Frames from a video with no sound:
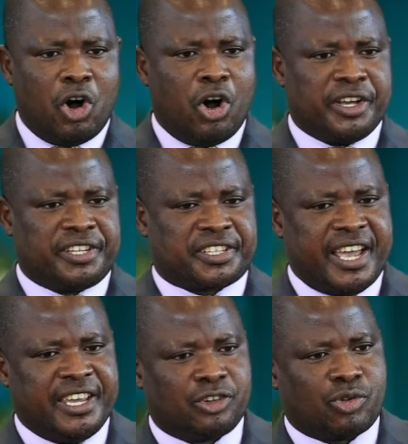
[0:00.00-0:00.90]
Paul is
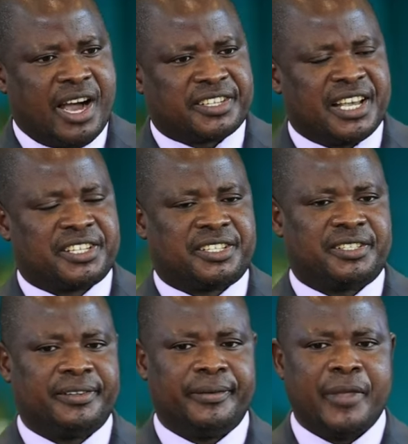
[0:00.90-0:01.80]
saying to us
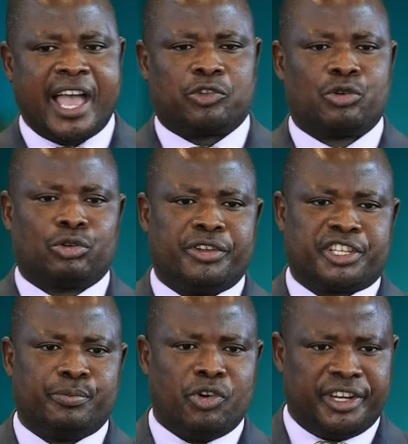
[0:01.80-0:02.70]
as I
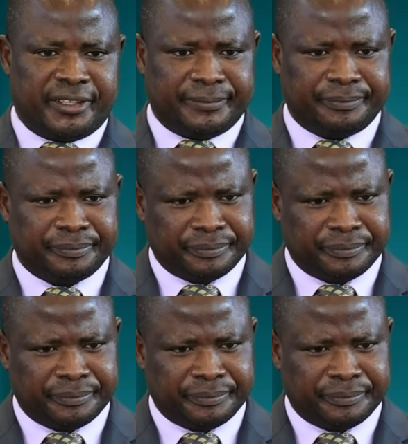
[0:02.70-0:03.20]
conclude this morning